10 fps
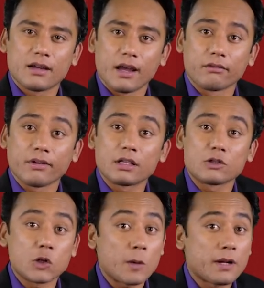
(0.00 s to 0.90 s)
And when the
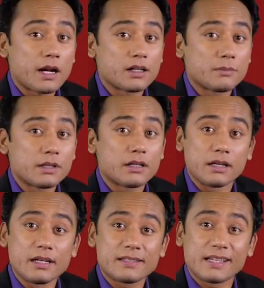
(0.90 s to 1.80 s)
job card number
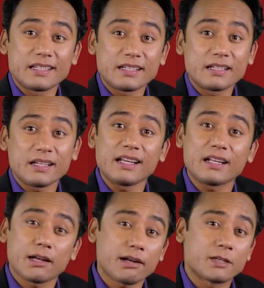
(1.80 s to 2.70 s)
is entered in
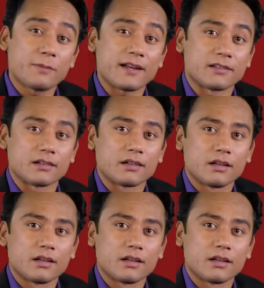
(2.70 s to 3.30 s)
correct pattern,